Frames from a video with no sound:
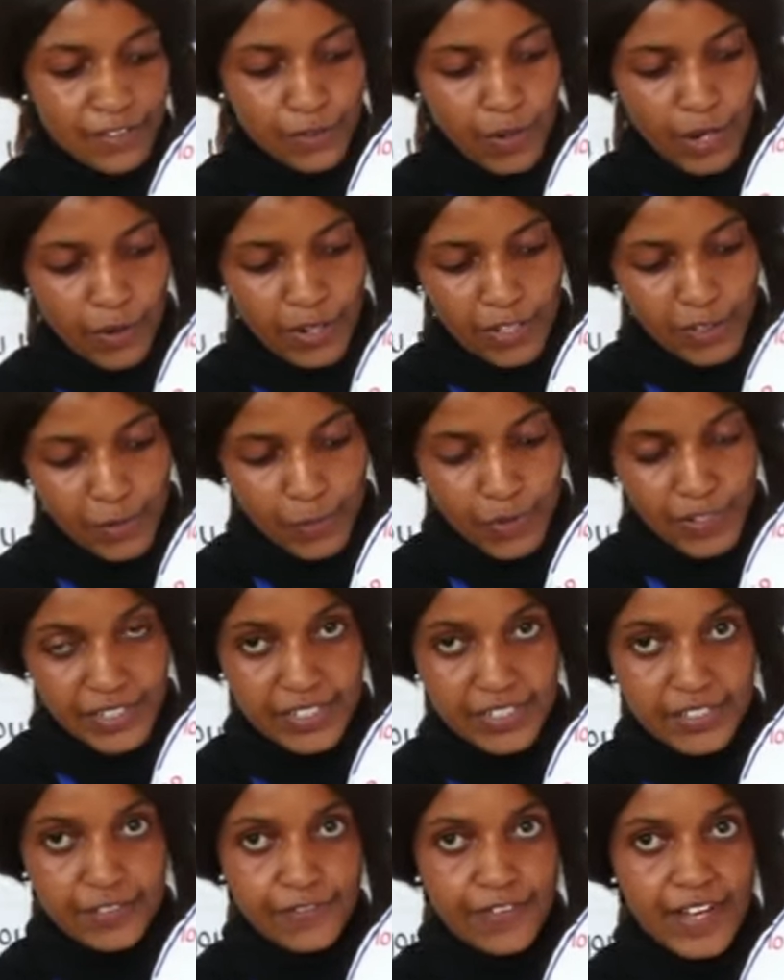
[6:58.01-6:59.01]
We are going to put
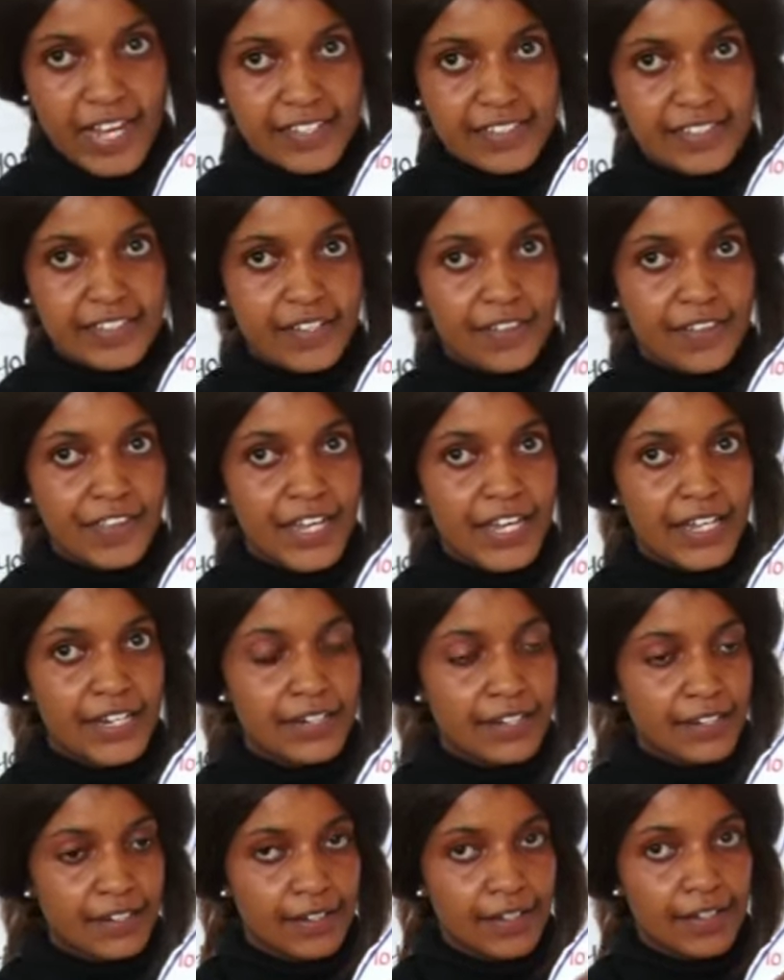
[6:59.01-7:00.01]
it first,
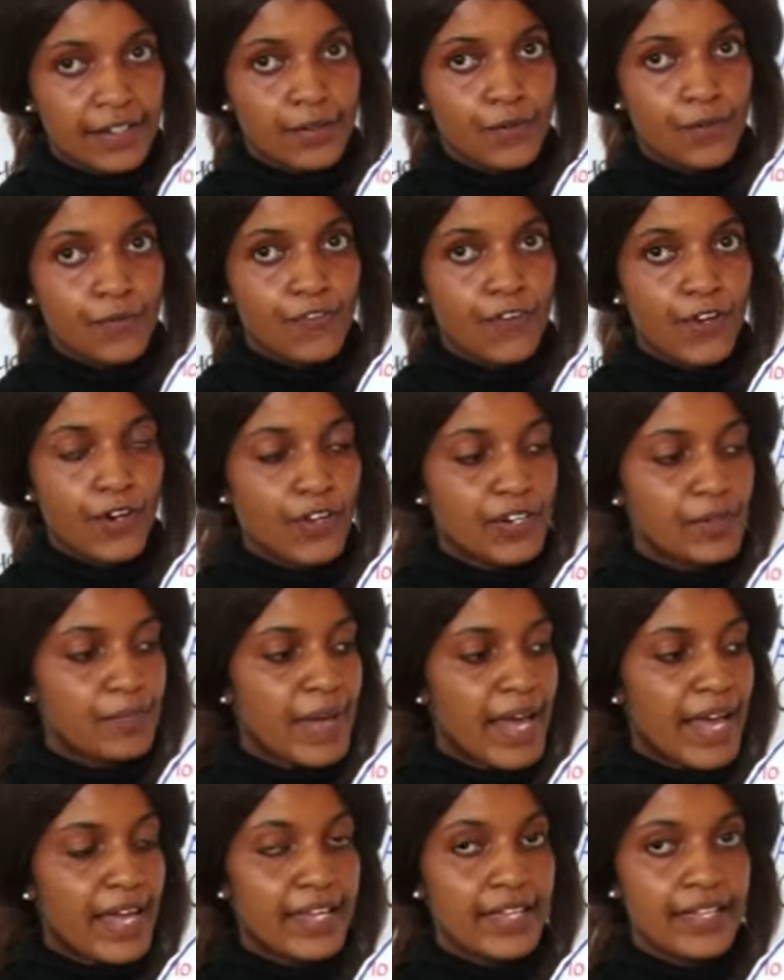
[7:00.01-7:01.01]
then followed
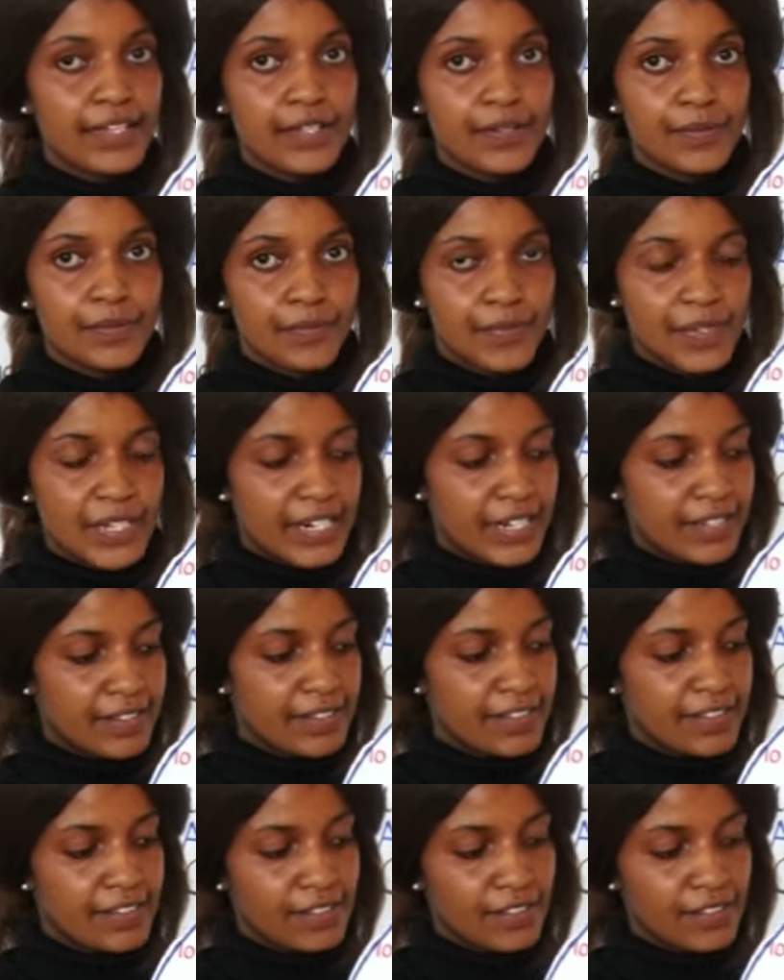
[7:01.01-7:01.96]
by minutes.